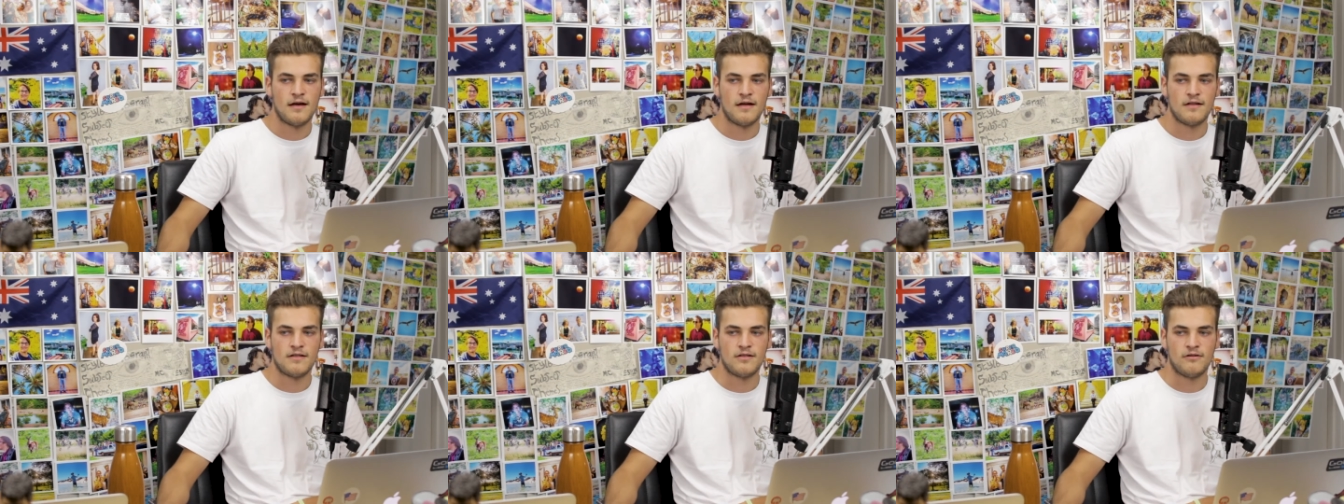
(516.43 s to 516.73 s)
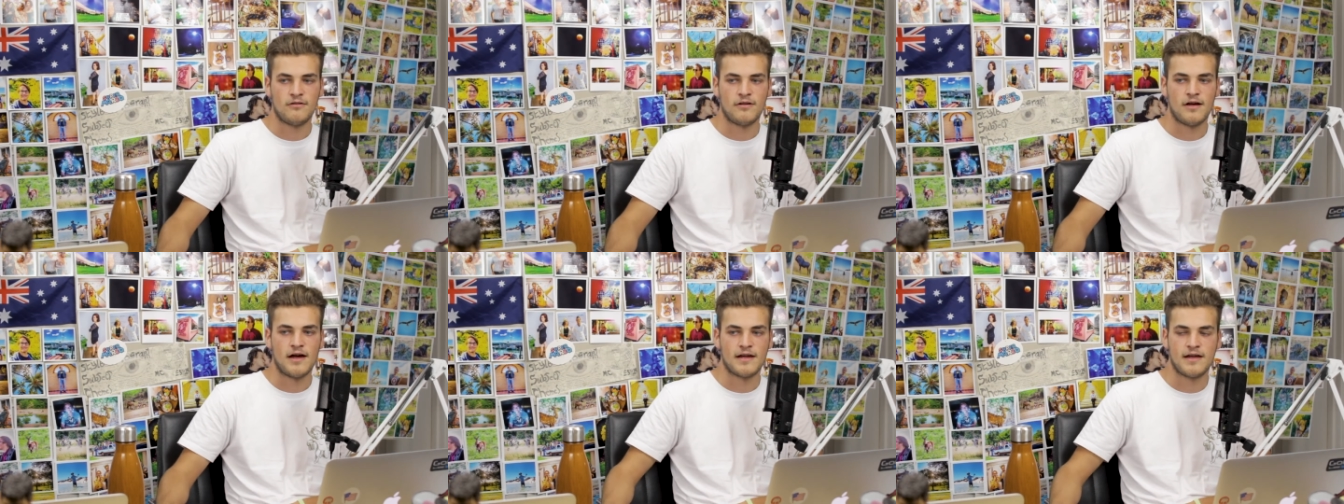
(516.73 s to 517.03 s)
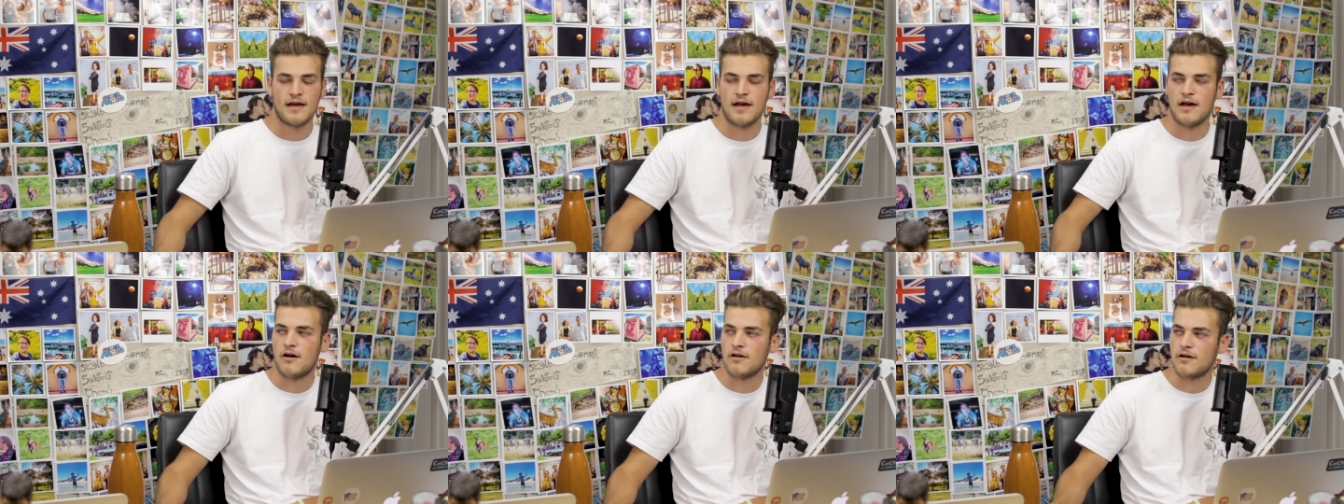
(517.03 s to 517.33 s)
So you're like,
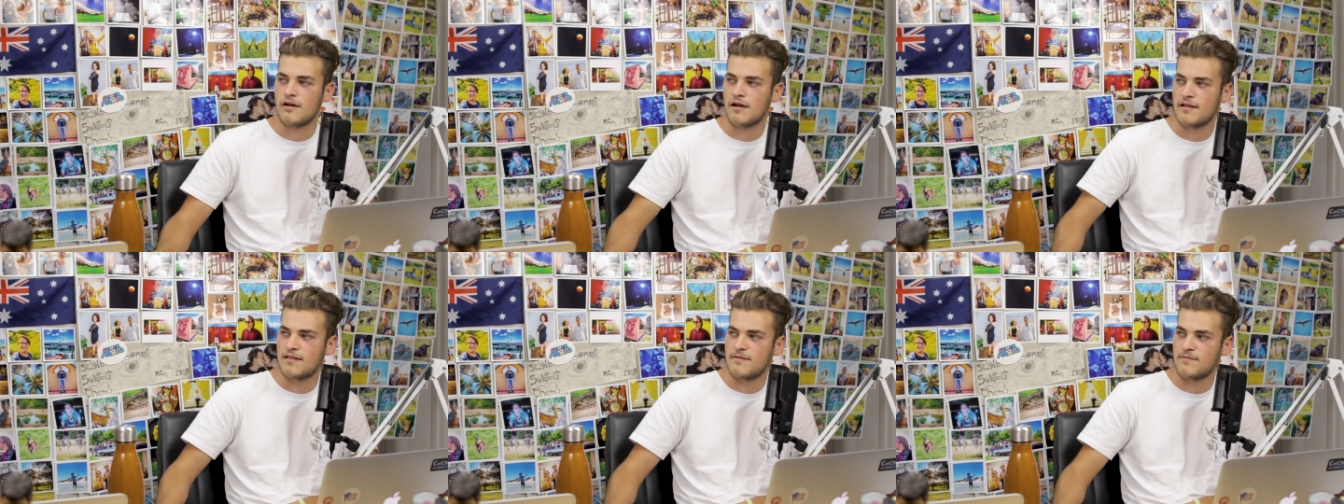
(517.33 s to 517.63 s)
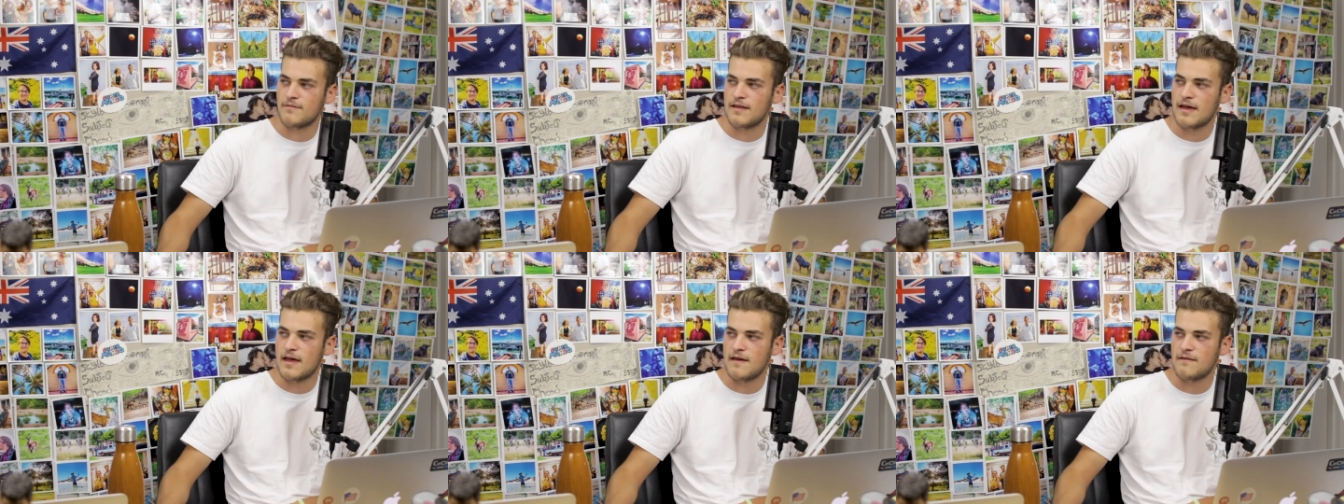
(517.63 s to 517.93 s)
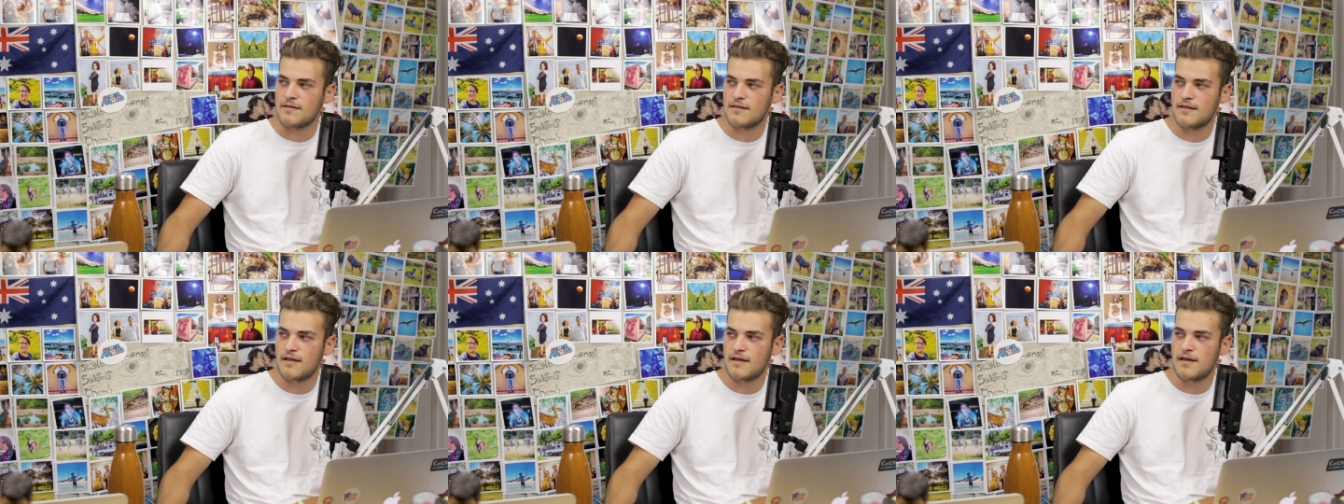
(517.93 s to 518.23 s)
"Okay, I'll go get some
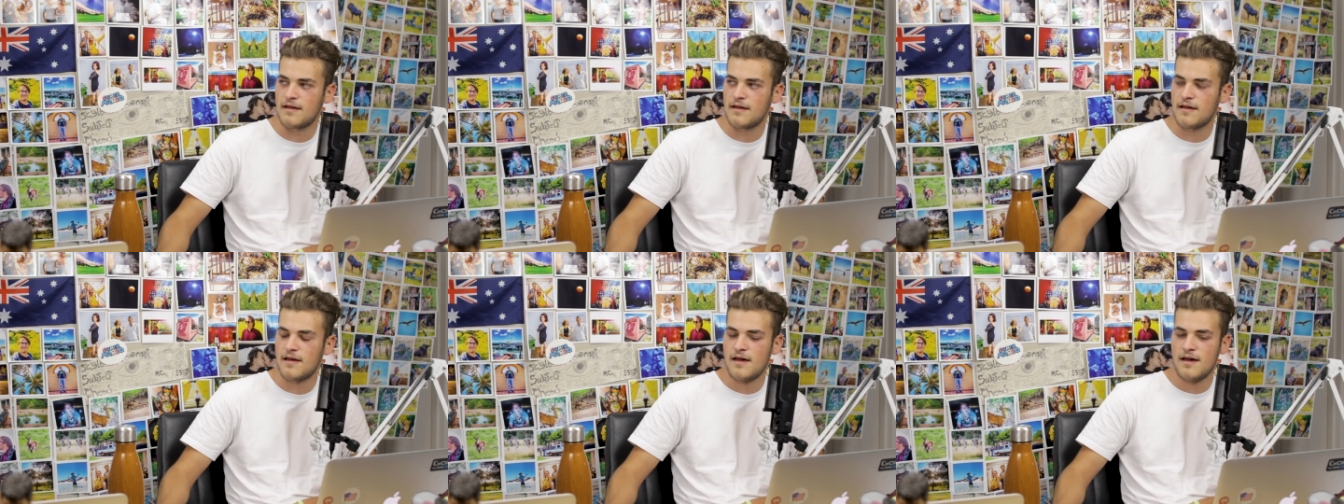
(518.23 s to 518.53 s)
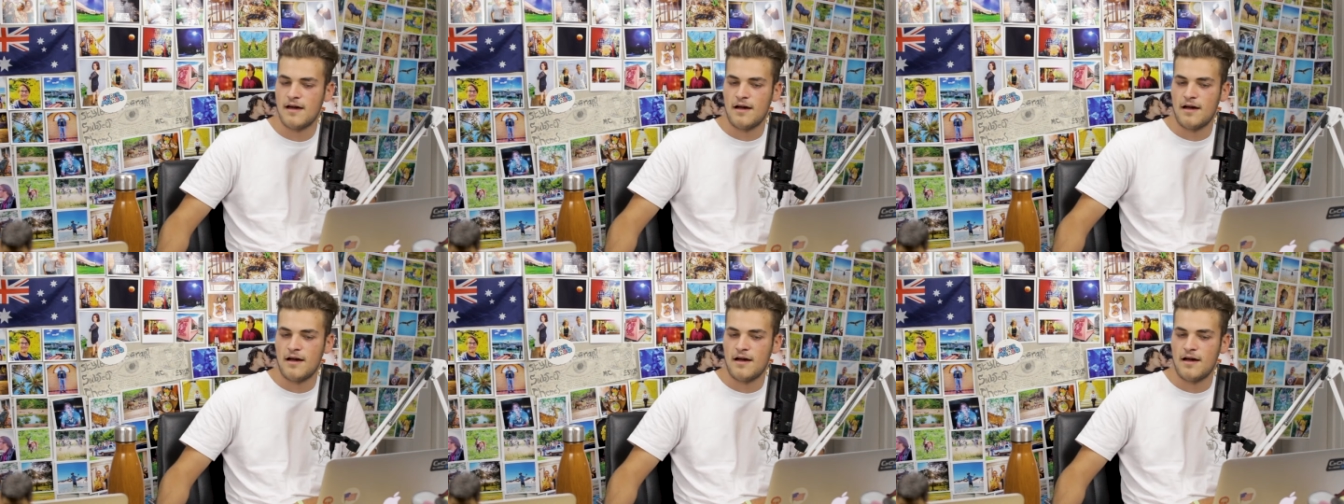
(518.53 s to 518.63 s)
KFC."